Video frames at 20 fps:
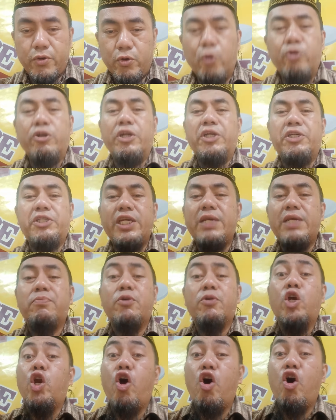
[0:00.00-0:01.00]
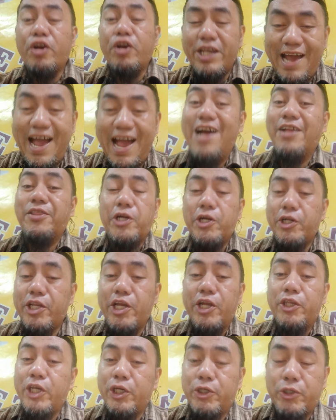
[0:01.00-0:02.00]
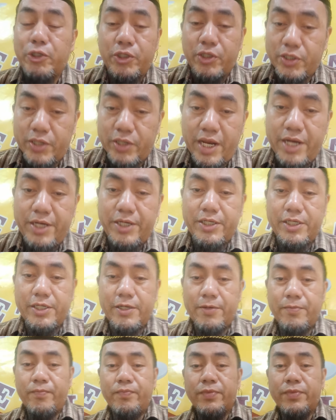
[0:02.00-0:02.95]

who receive glory other than Jesus Christ?